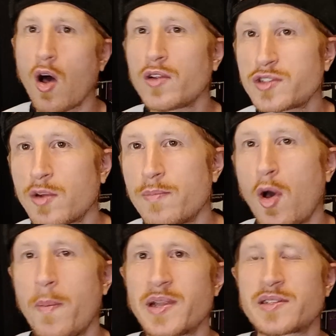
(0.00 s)
also
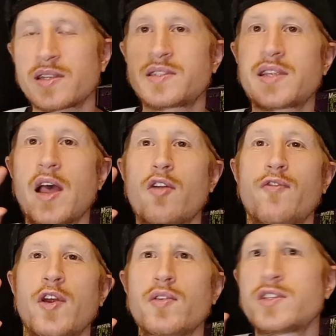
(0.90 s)
moments that
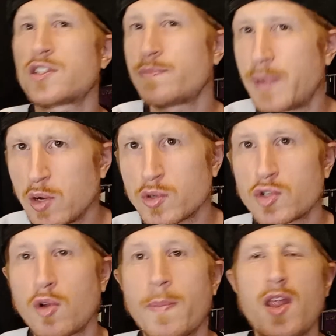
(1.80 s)
sound very
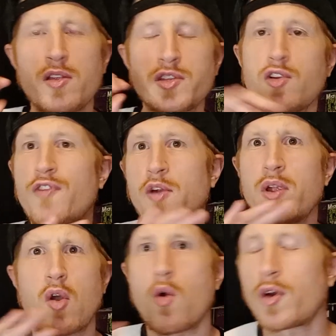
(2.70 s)
spiritual, but also
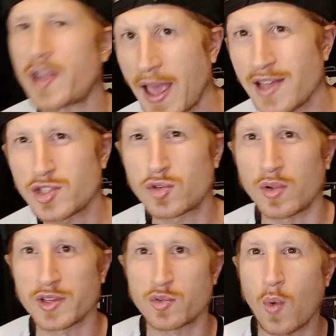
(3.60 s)
very
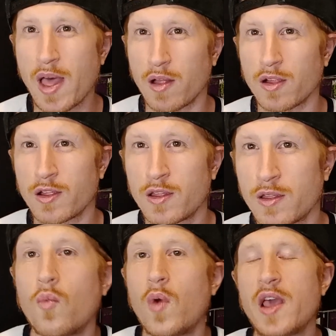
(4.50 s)
orchestral as well,
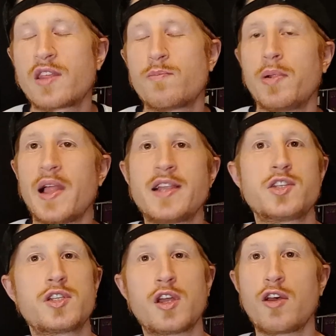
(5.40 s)
with
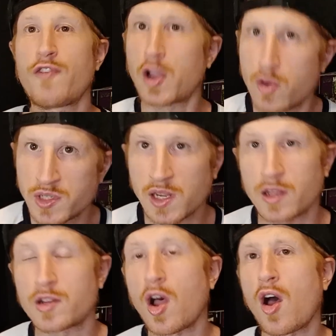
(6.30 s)
blends of acoustic
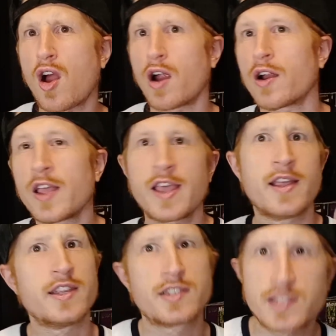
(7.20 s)
guitar,
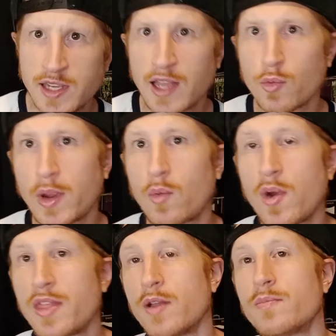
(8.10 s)
skittering
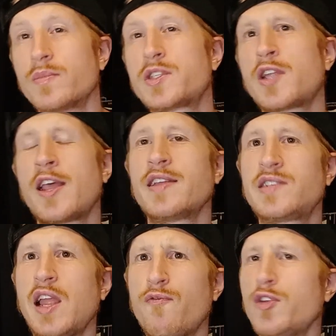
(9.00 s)
rhythms,
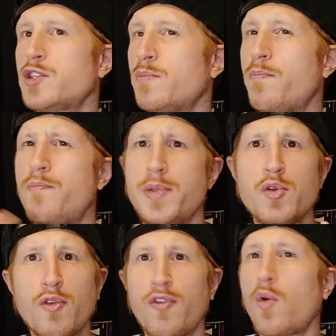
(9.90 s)
Sampha's
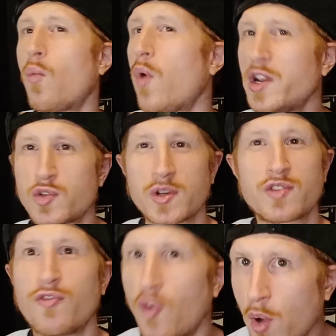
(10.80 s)
beautiful,
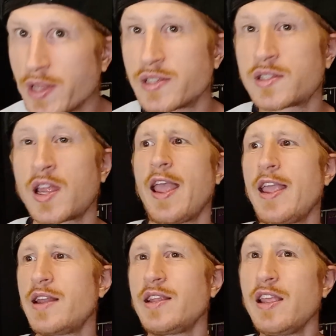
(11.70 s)
wondrous voice,
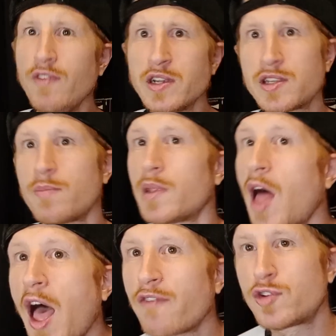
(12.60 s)
and even some
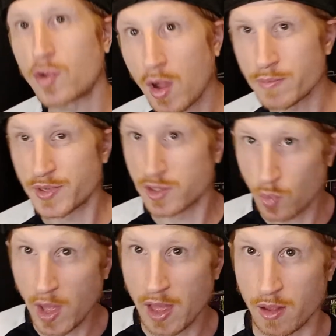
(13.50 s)
live drums as
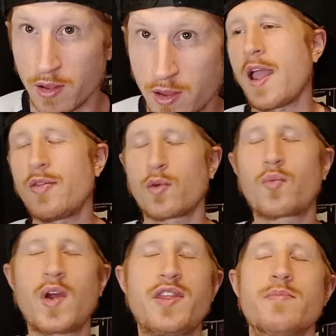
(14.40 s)
well. And the
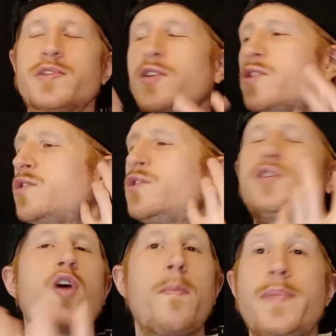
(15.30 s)
rhythms are
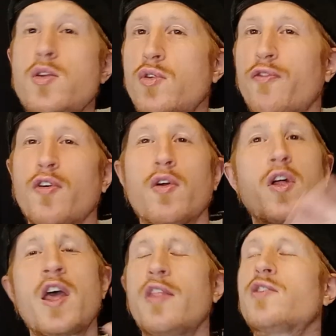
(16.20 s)
so beautiful.
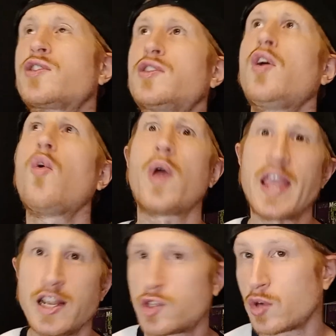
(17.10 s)
They're so
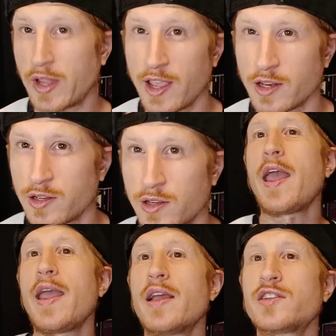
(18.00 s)
intricate.
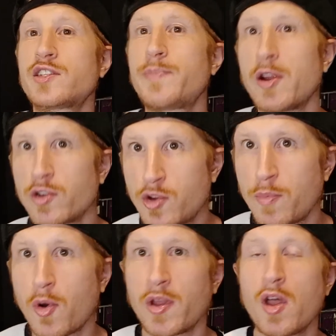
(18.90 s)
And Spirit
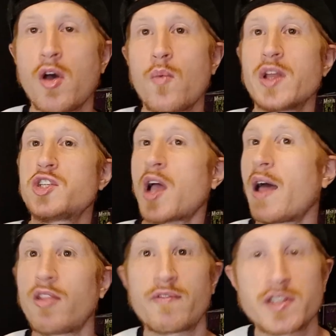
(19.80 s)
2.0, which I
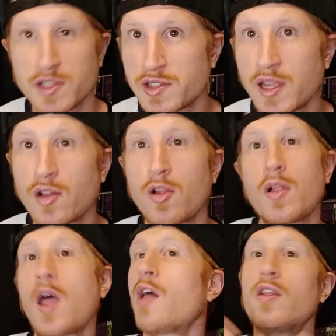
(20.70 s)
loved as a
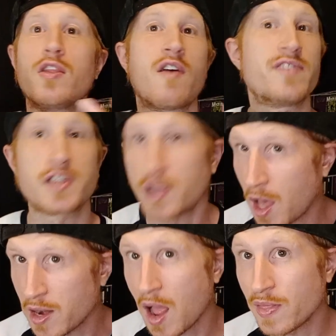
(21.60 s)
single, love as a
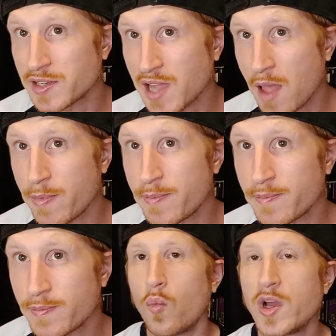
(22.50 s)
cut on this
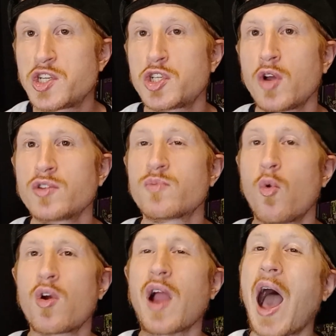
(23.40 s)
album, which shows
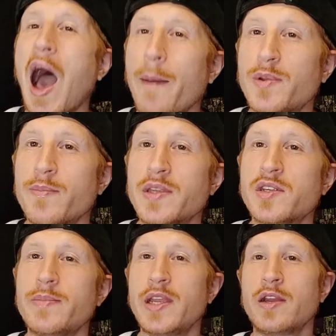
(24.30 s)
more
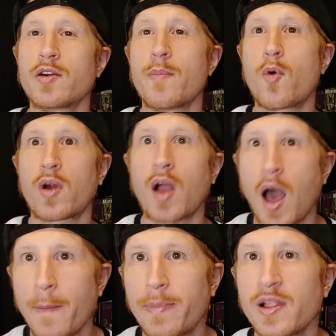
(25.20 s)
optimism here and more
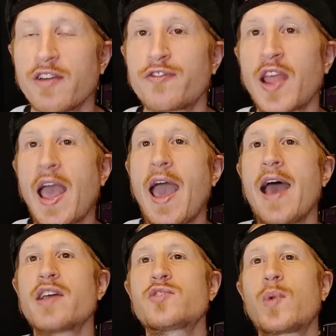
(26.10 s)
uplift
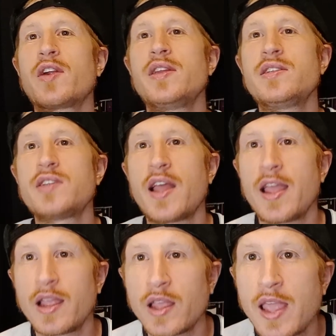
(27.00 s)
as where he's
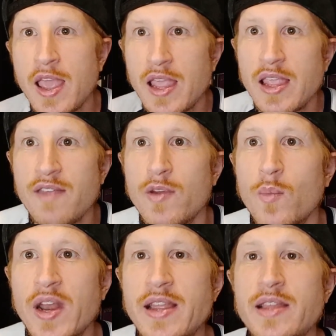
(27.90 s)
saying, even
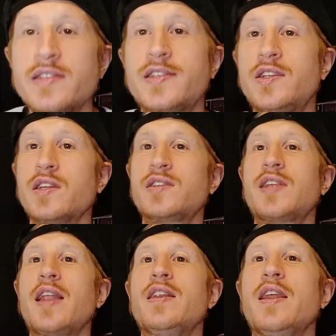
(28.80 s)
when he's
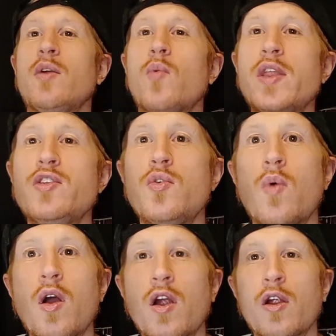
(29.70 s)
descending, when
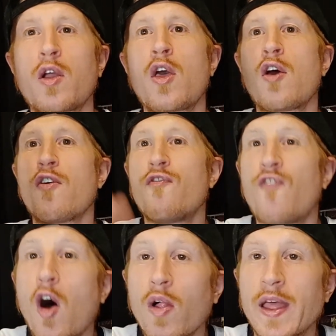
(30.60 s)
you are
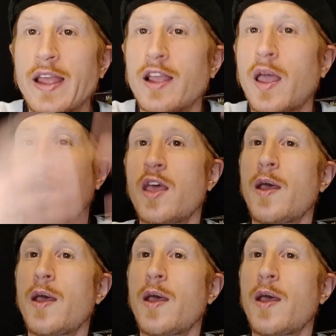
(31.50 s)
falling,